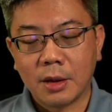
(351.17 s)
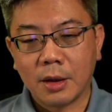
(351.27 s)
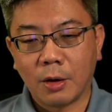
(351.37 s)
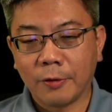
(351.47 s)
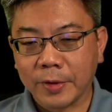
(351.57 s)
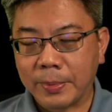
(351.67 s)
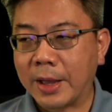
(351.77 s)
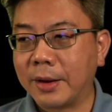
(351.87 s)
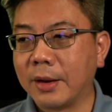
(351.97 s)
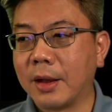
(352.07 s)
Off the
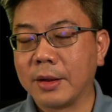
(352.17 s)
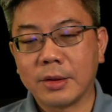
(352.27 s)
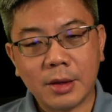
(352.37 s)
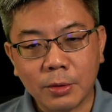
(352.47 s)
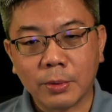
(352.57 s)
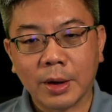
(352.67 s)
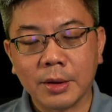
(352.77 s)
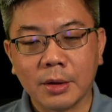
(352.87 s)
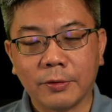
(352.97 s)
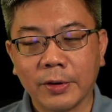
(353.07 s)
bat, at tier
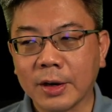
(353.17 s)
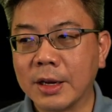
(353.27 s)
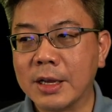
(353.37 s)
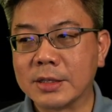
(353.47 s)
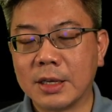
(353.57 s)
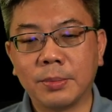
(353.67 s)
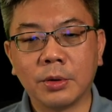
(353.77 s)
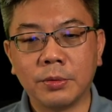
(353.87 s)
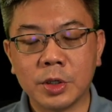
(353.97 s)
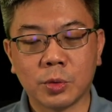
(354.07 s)
1, the Franklin A is able
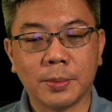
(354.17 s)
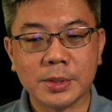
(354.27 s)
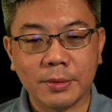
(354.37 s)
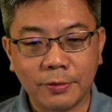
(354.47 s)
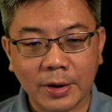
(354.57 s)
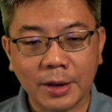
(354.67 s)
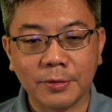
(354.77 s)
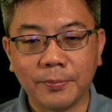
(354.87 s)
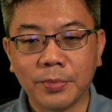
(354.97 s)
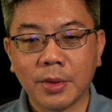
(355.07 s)
to reach warp 75.
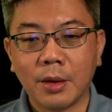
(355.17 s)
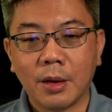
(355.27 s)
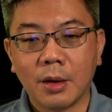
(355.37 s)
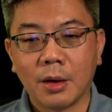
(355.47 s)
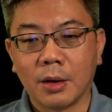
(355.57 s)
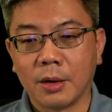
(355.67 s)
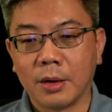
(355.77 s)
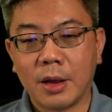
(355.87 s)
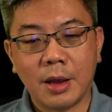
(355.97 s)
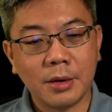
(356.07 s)

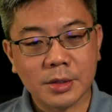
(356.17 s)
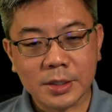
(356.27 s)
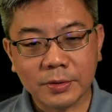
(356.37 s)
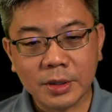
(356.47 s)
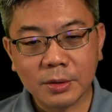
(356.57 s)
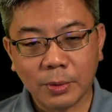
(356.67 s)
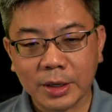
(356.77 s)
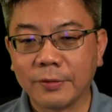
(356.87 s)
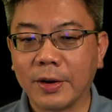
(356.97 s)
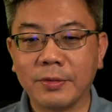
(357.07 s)
And server
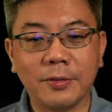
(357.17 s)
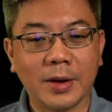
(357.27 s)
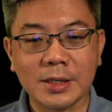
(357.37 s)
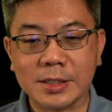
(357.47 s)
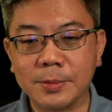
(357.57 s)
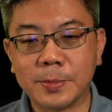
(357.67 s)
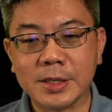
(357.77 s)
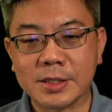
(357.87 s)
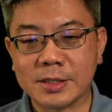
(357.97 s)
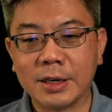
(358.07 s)
195 defines deep
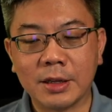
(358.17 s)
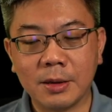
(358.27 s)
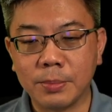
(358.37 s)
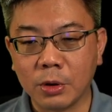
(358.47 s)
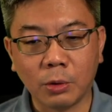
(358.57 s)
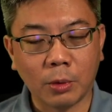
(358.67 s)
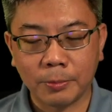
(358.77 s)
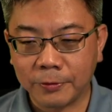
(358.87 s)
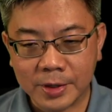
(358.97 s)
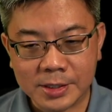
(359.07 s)
space as anything beyond warp
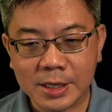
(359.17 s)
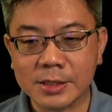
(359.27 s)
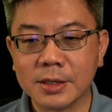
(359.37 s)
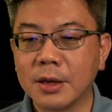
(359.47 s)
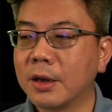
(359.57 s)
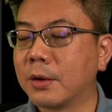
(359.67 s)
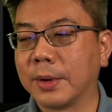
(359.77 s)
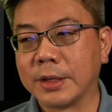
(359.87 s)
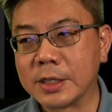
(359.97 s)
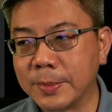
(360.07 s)
56.
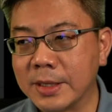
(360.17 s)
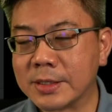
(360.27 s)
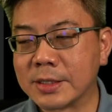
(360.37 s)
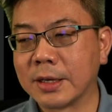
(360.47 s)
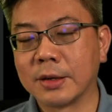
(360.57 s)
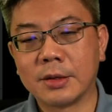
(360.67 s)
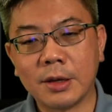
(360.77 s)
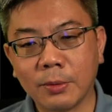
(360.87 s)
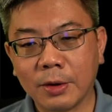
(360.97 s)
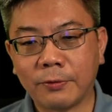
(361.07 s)
What this means is that a
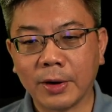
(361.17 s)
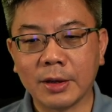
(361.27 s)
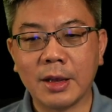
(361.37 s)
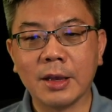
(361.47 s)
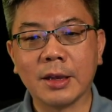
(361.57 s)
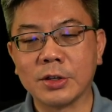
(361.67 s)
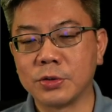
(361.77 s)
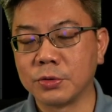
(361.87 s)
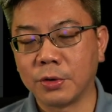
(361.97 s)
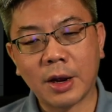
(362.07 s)
tier 1 Franklin A gets
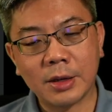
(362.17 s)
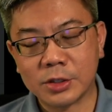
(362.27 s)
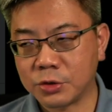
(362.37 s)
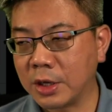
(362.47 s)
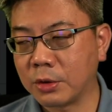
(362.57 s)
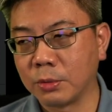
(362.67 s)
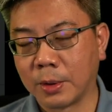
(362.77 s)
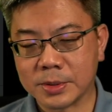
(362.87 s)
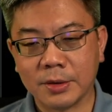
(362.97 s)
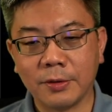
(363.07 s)
you right straight to
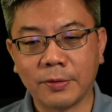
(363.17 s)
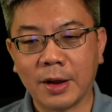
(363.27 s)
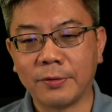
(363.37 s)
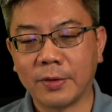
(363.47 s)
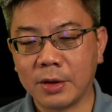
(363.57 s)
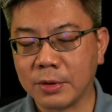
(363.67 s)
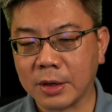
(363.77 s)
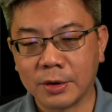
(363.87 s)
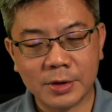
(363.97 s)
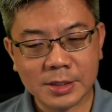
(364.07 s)
warp 75, and you
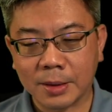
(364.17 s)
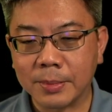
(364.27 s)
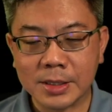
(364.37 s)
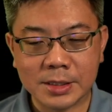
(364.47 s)
can already start messing